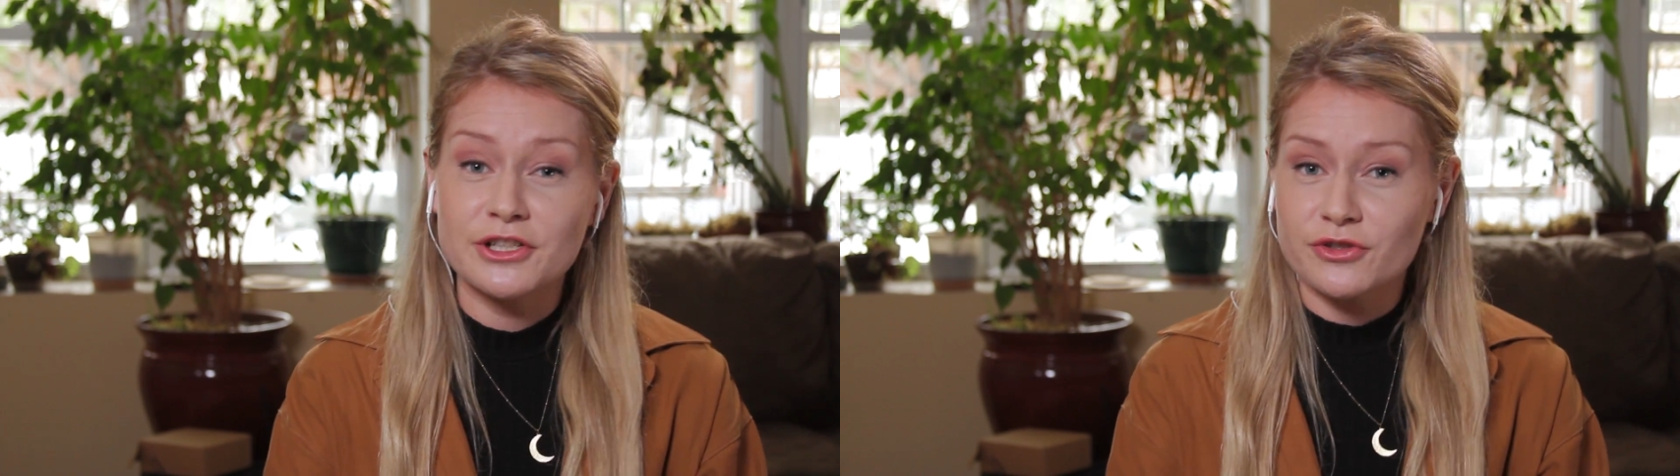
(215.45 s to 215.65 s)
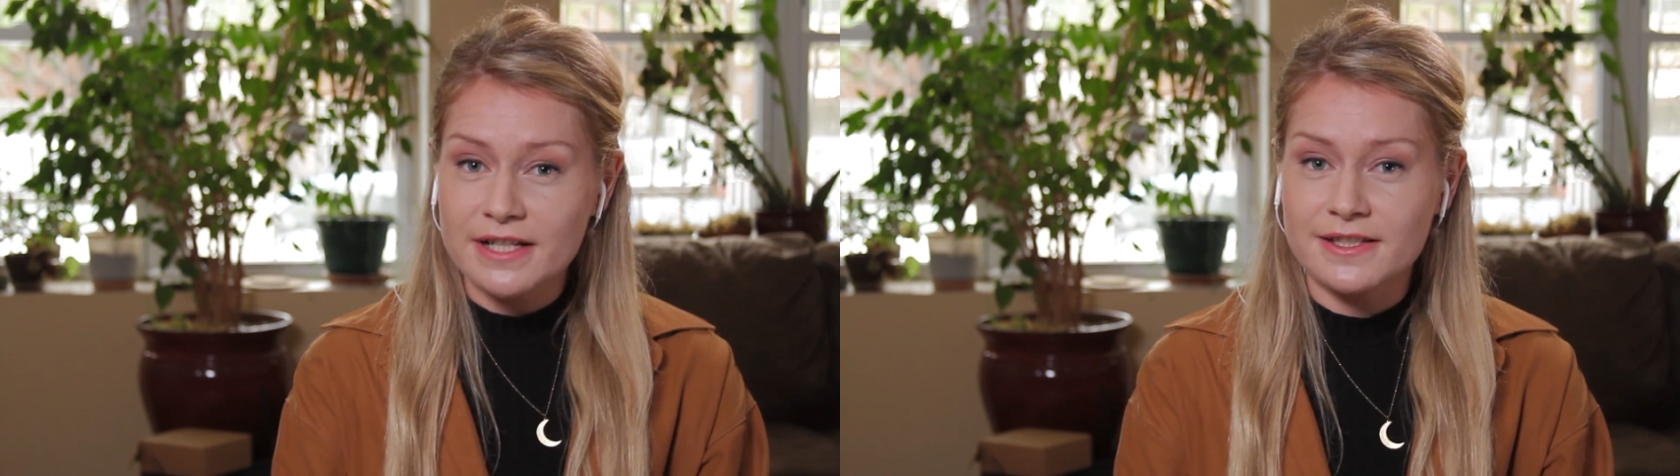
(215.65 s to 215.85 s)

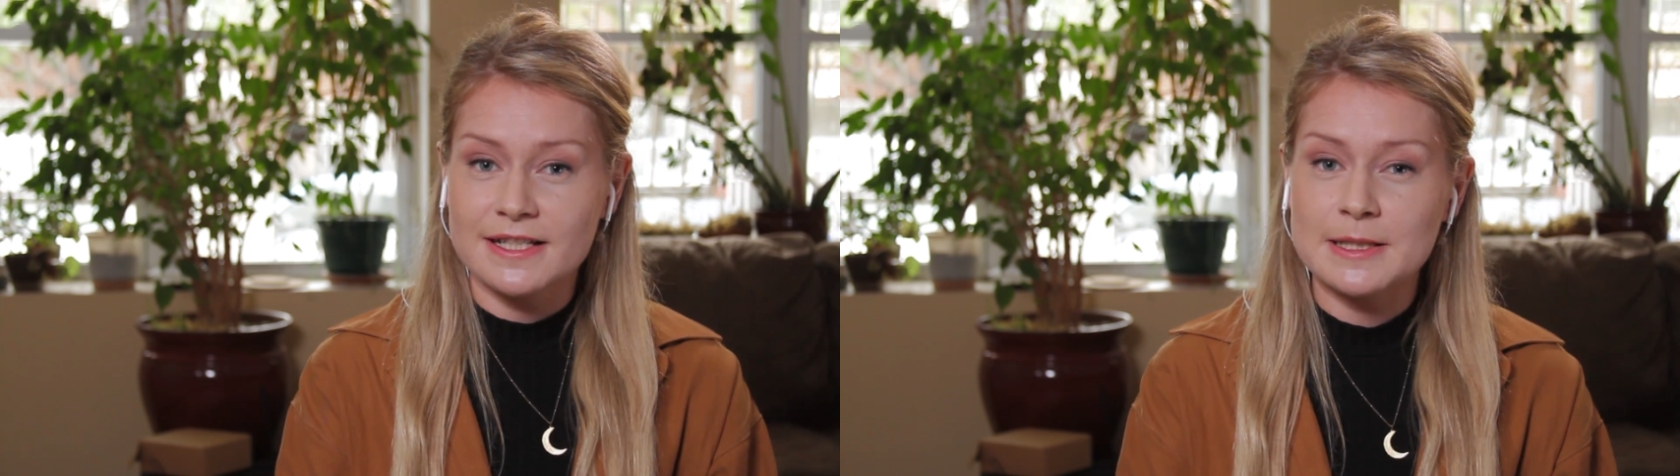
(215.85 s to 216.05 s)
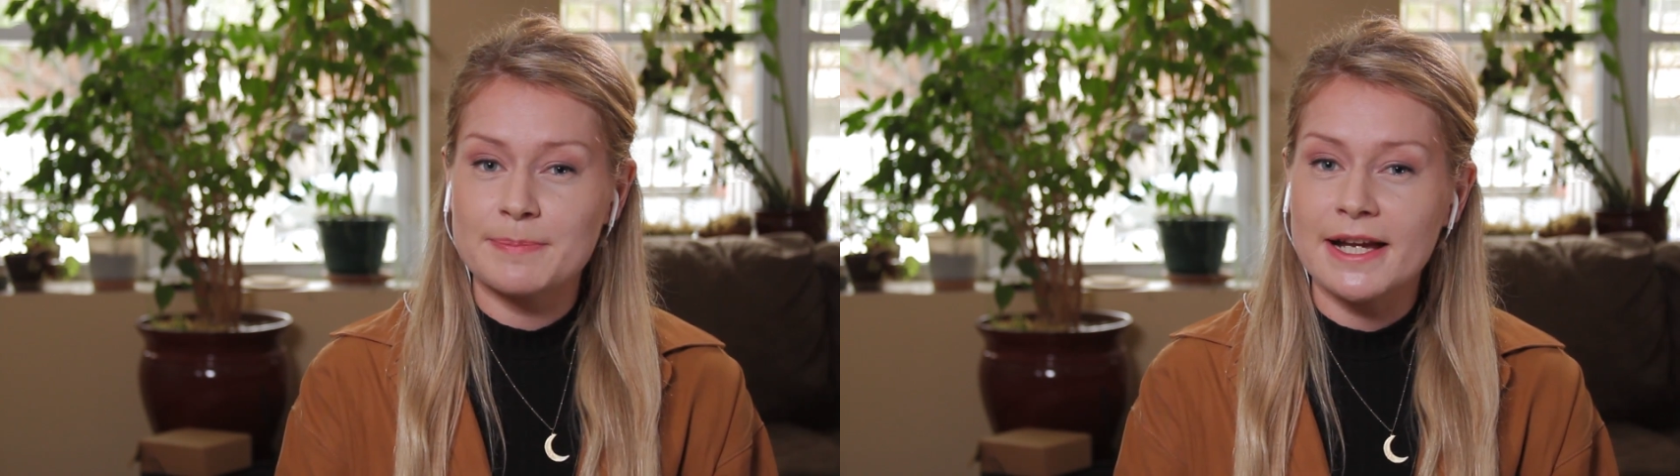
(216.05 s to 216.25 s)
addressed
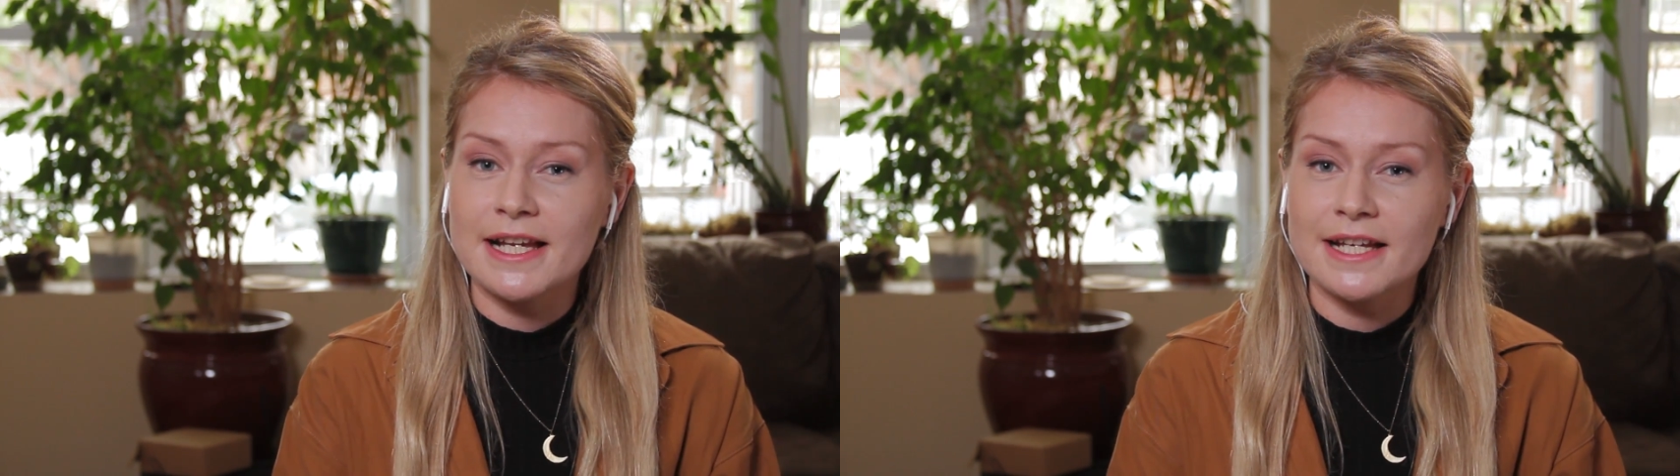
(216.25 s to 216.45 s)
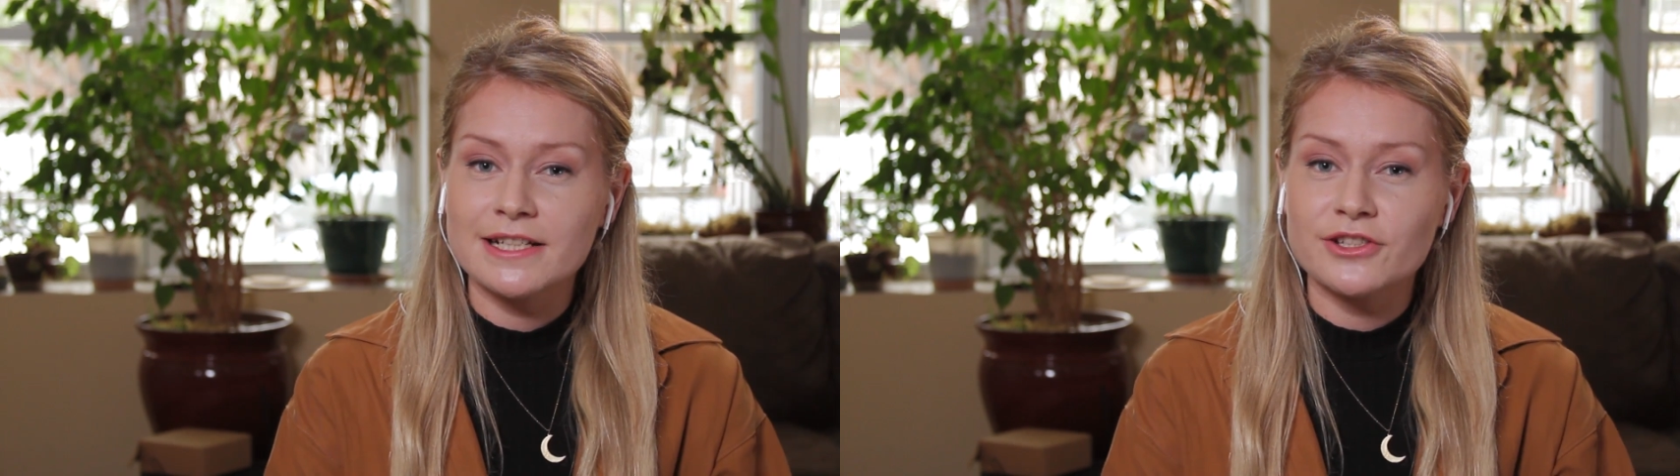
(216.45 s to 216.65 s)
this by
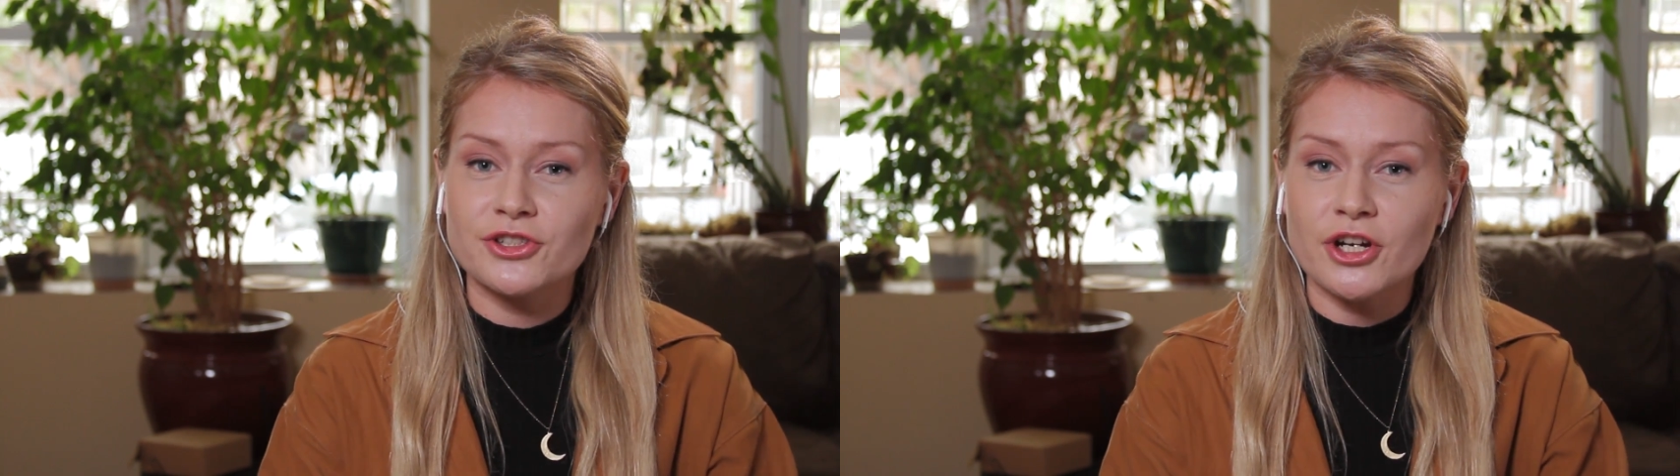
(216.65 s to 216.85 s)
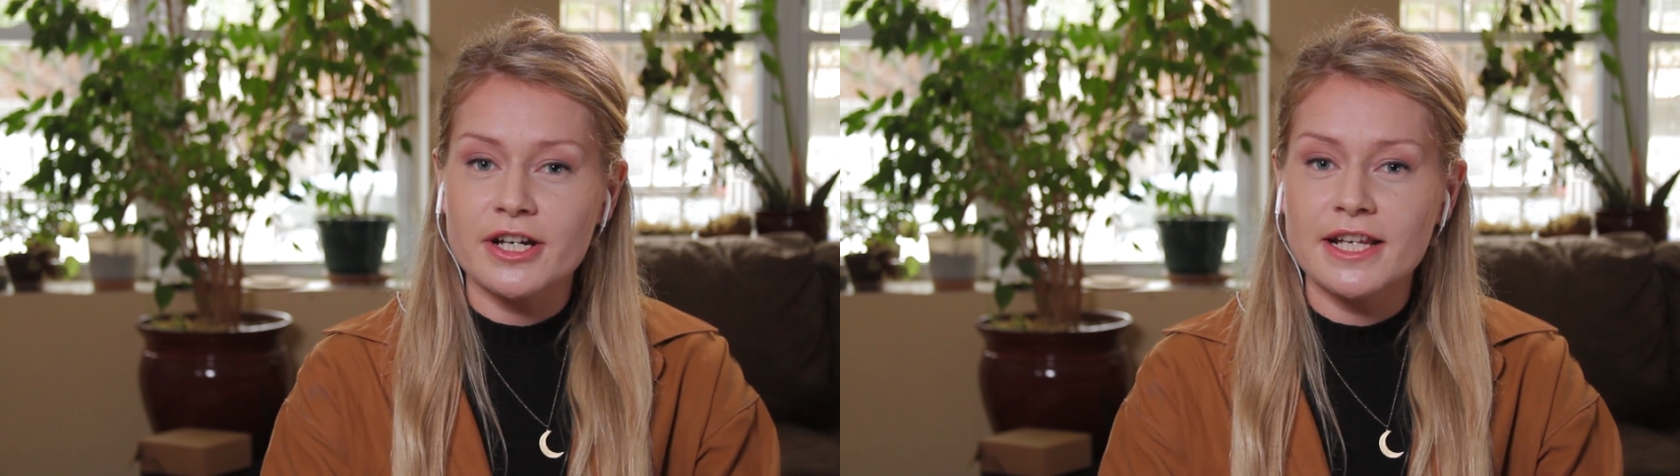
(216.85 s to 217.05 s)
kind of
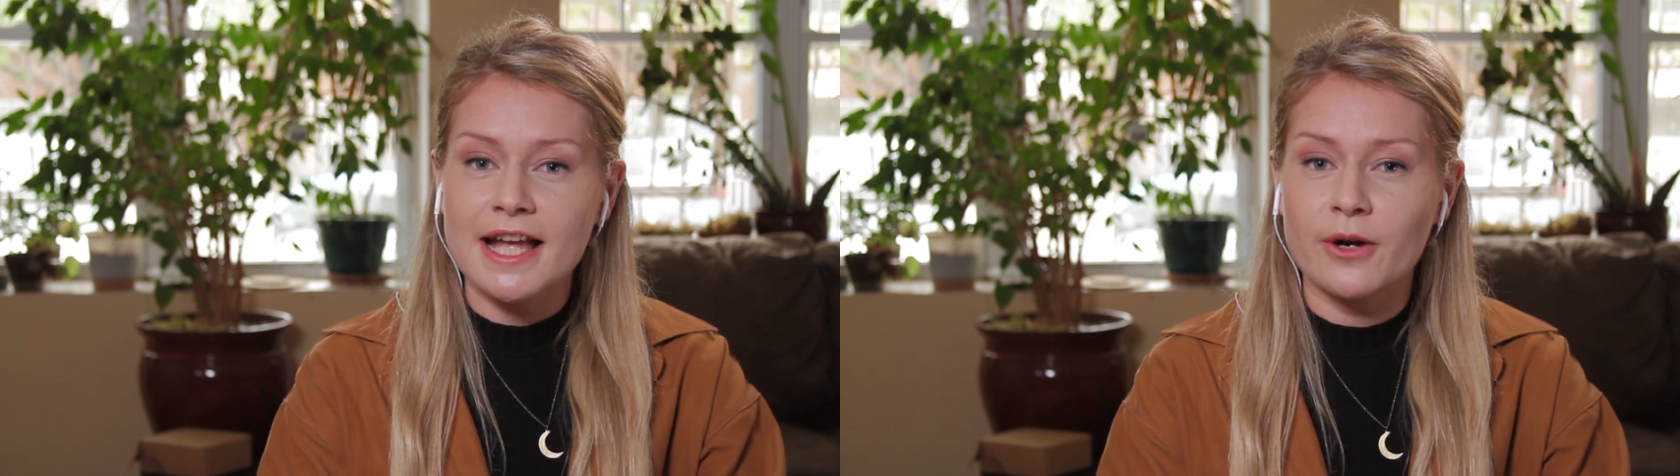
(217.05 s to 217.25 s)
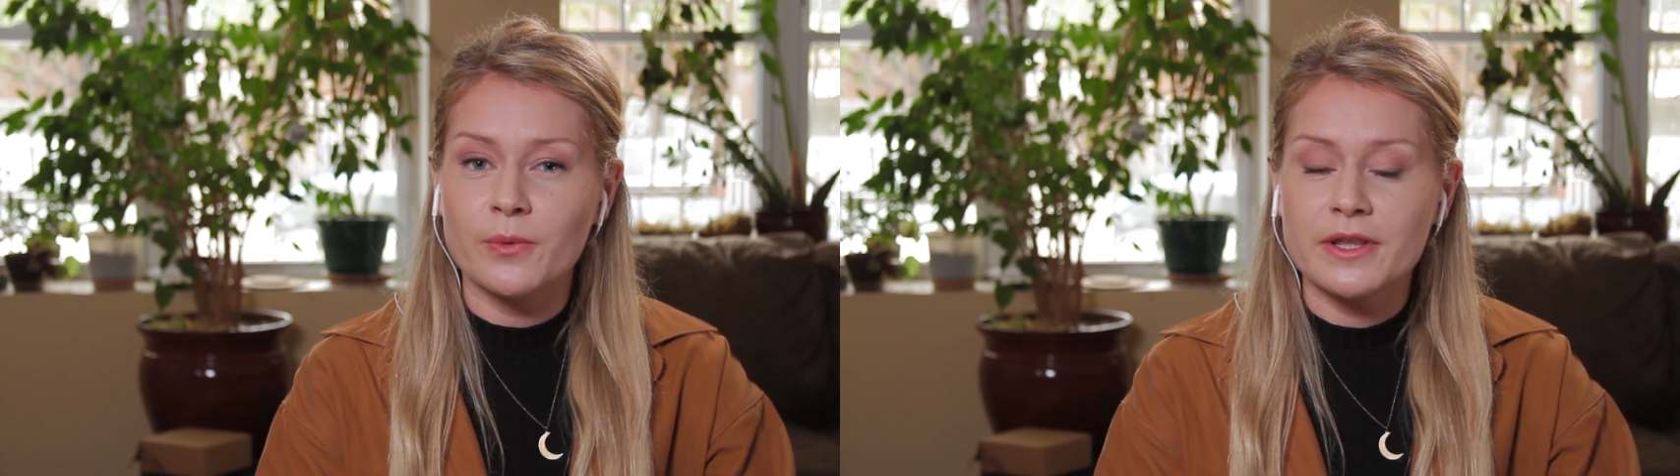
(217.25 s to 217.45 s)
starting
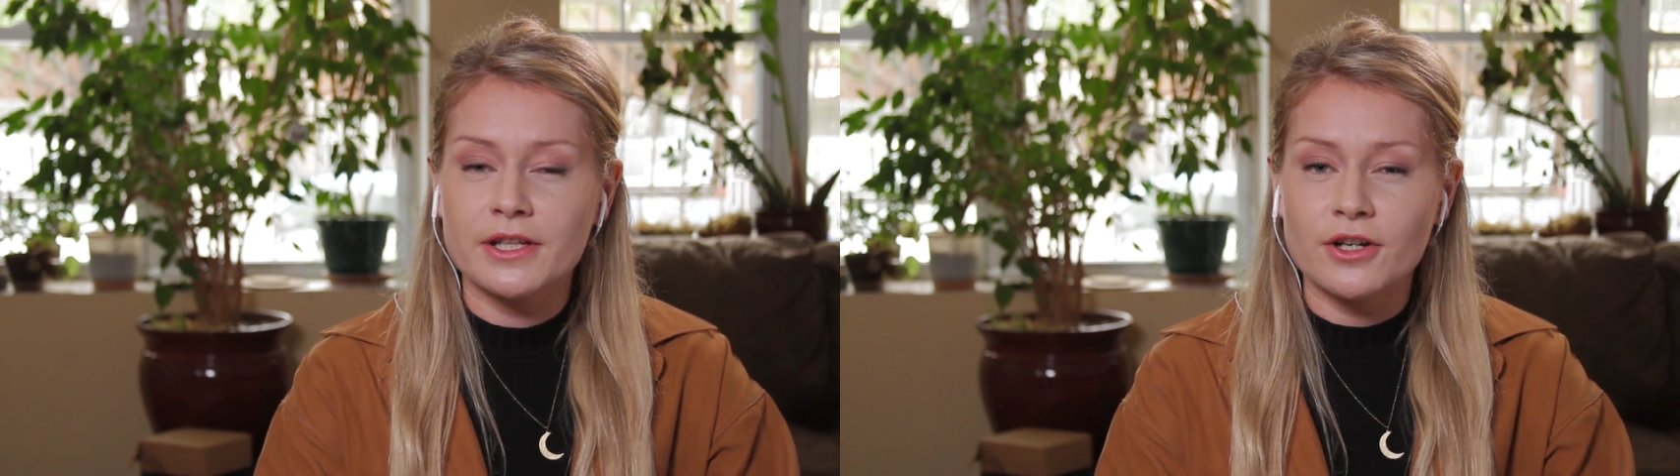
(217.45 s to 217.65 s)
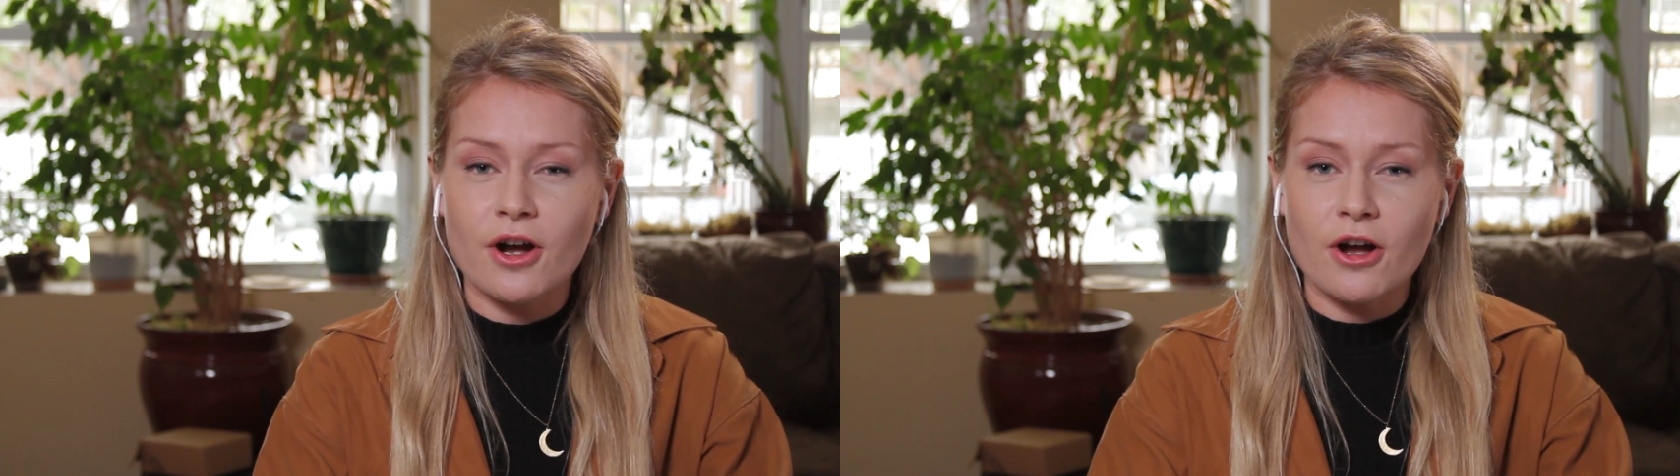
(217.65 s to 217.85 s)
out with an